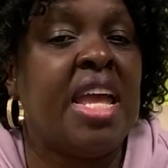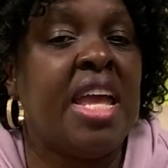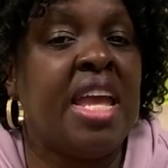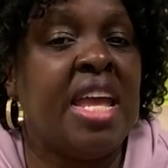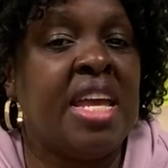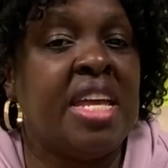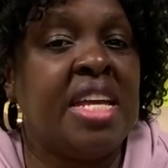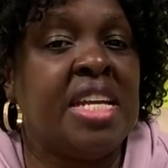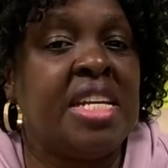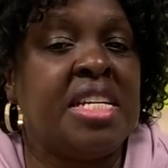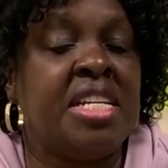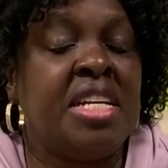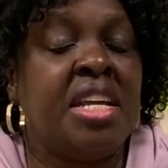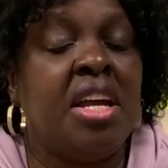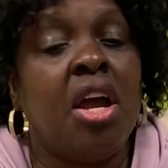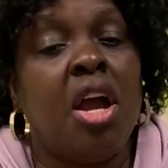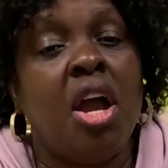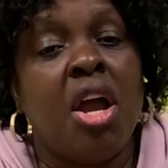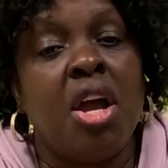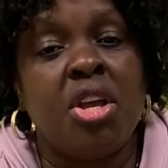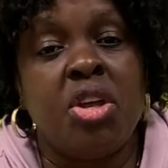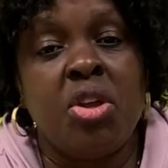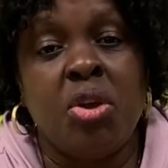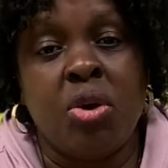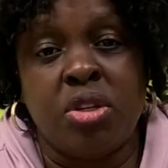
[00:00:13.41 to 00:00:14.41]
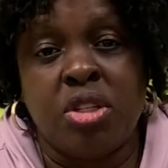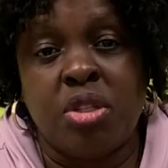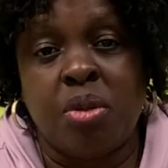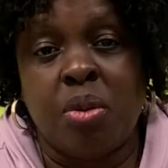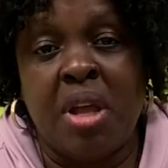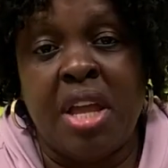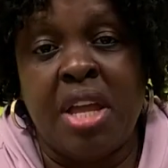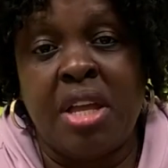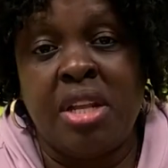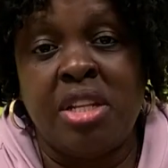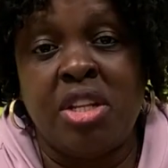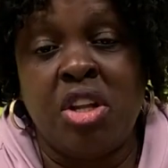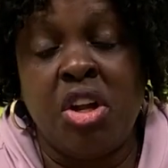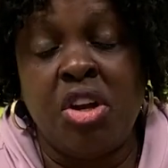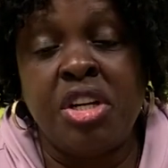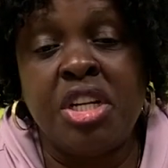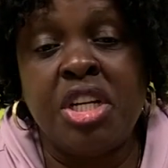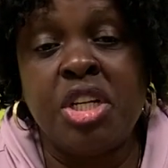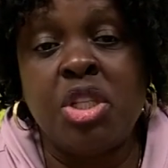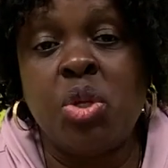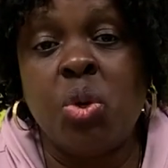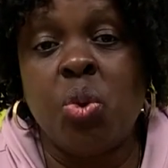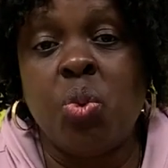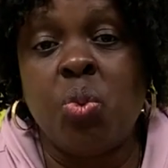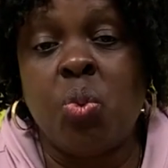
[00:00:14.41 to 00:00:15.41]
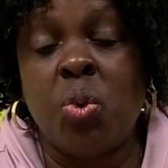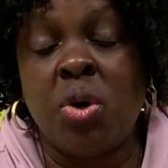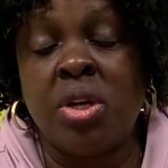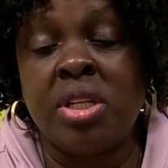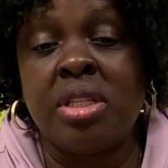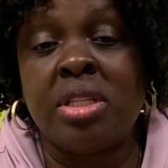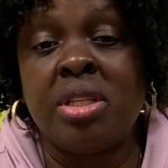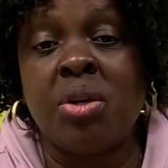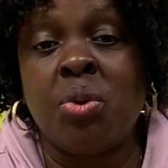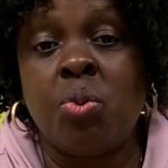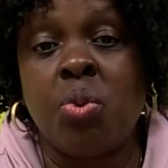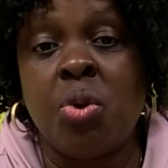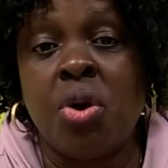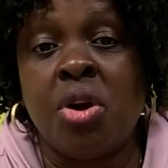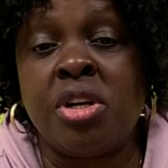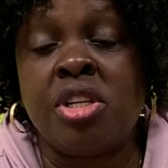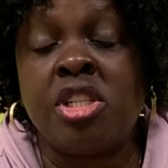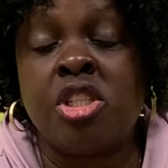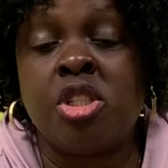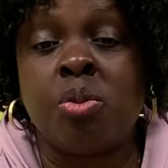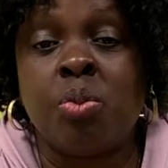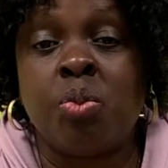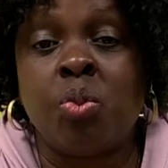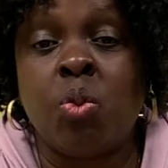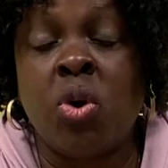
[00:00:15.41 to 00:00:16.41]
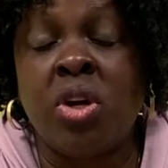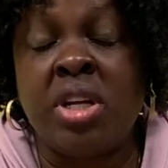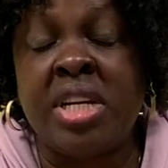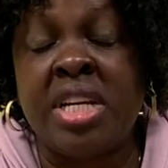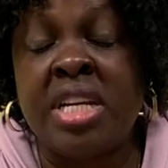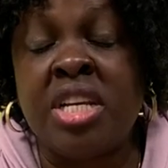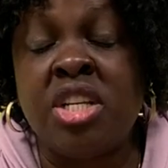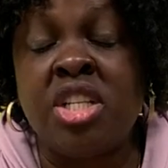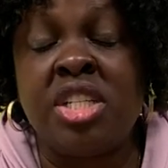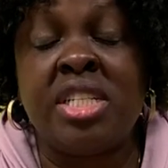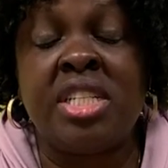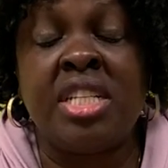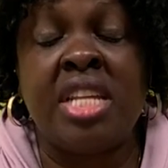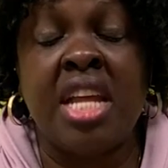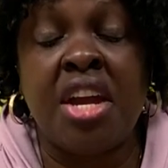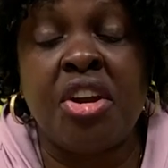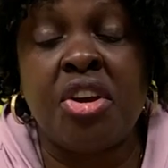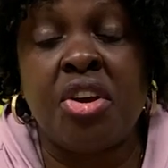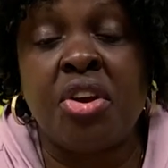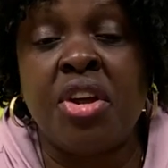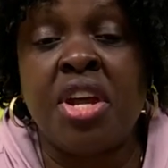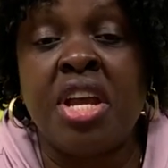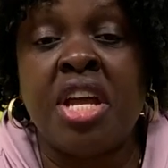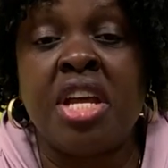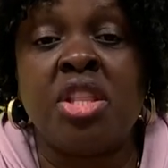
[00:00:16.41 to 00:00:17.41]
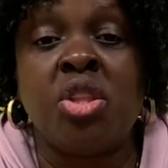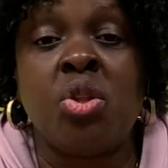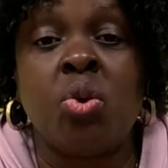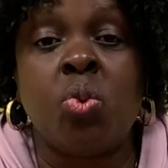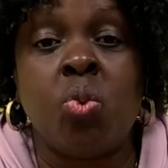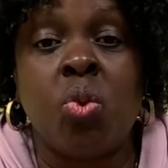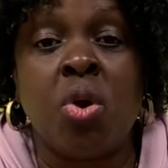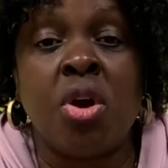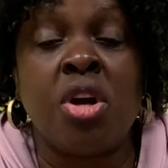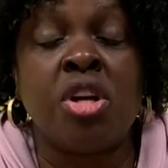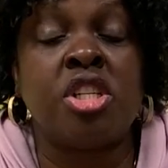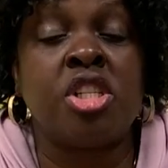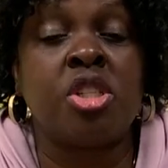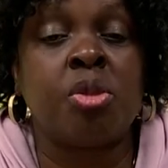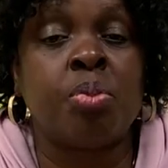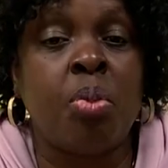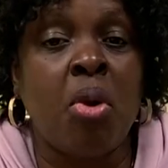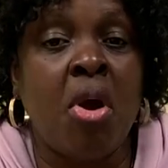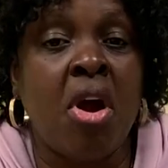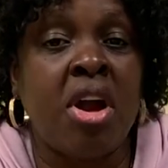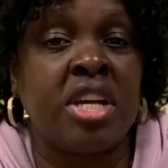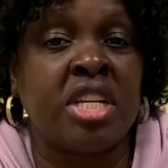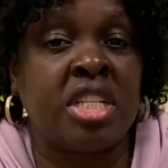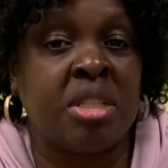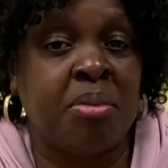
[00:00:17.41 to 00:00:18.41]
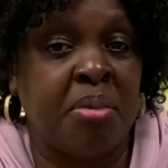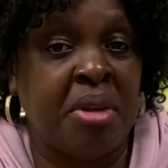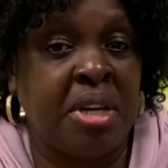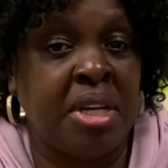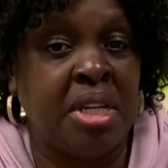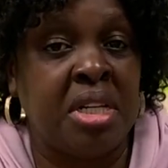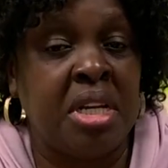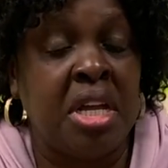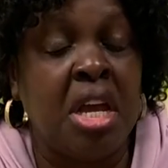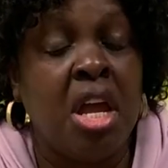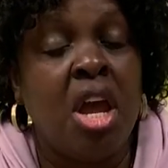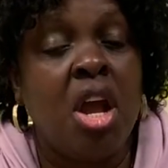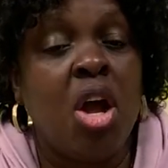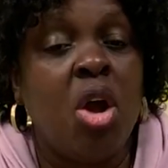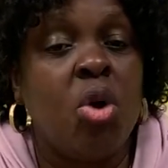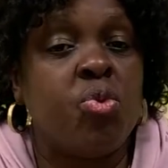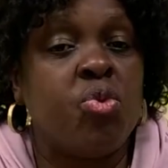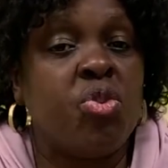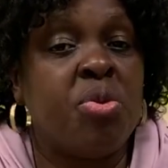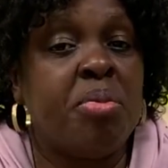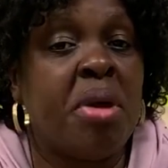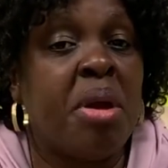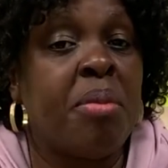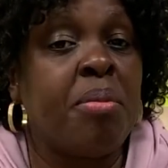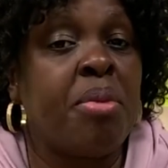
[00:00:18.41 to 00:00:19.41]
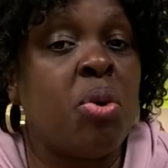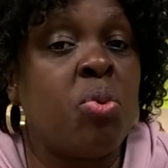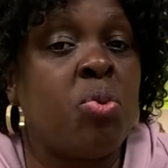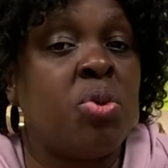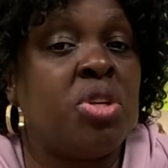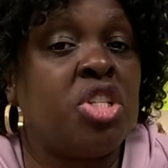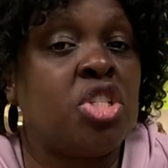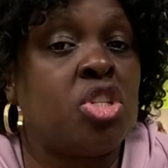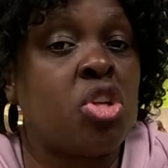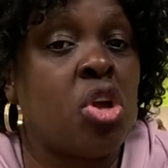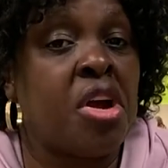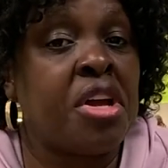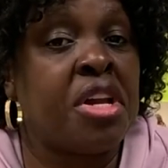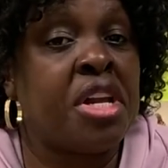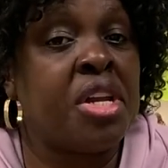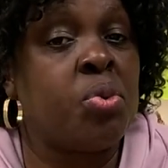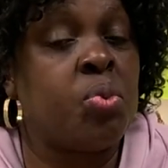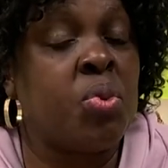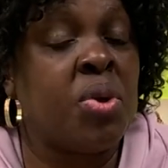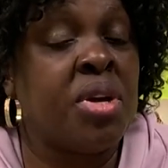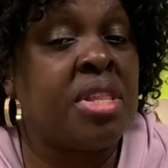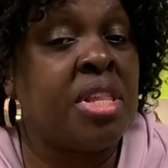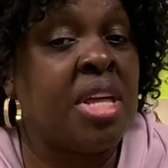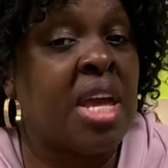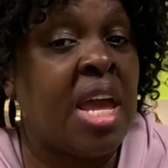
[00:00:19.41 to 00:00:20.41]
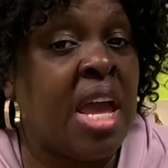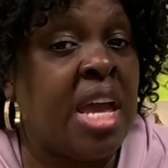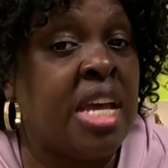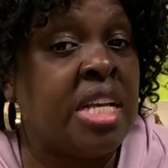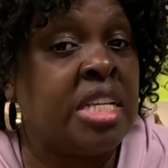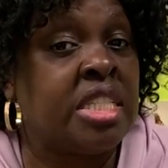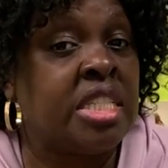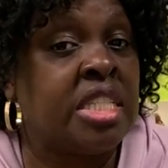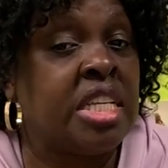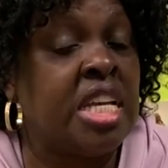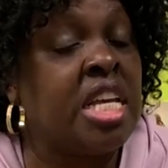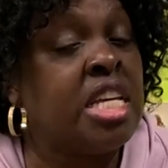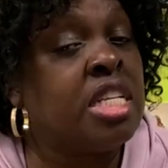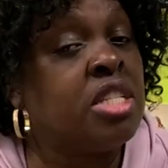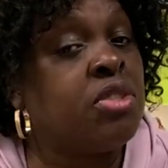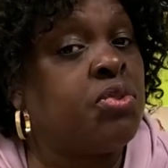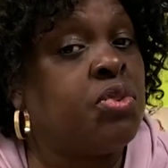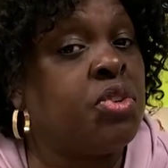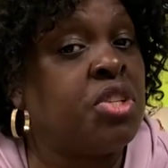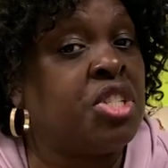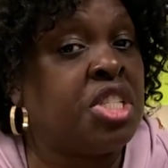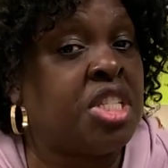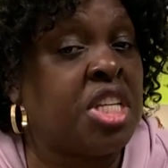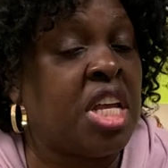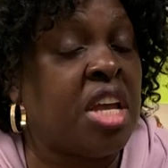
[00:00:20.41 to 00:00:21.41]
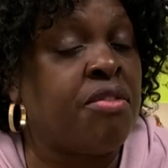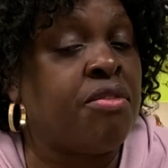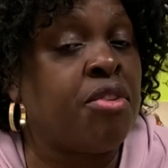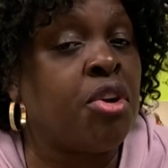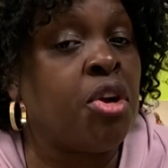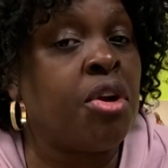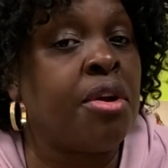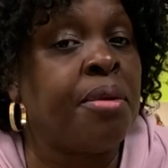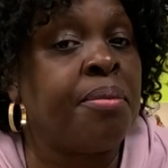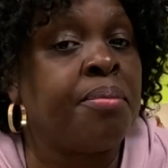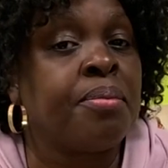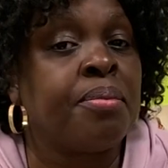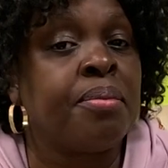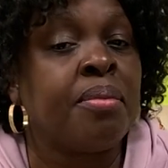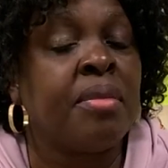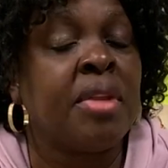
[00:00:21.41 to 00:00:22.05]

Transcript: in learning what each letter in the word sparks mean. Remember, we started with S is for Savior,